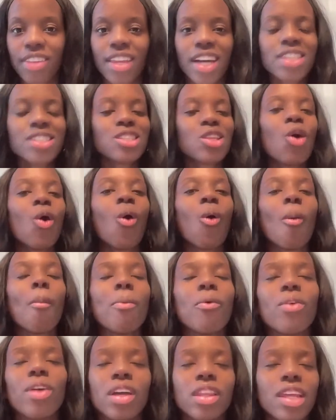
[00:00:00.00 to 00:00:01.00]
That's the whole
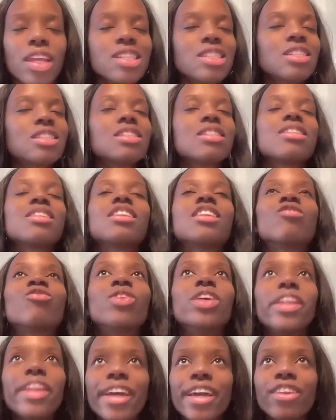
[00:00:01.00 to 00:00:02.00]
point. That's
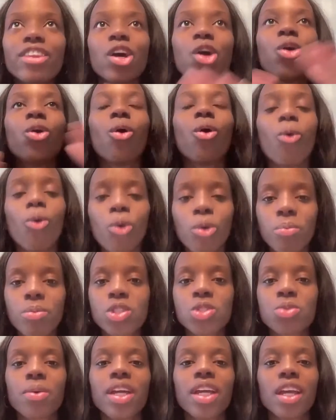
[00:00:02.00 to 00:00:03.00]
really the goal
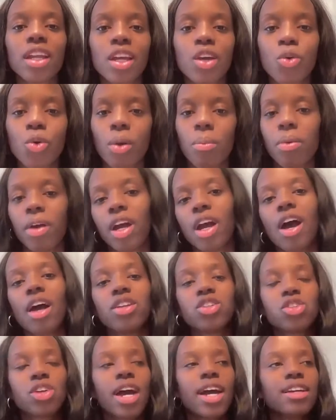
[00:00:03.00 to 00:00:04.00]
between getting corporate
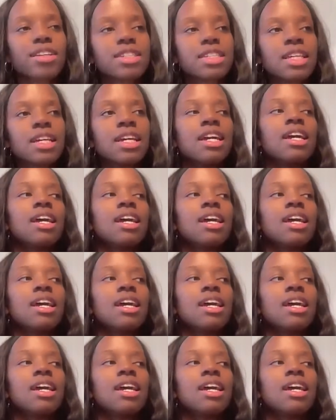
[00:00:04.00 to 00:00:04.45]
contracts,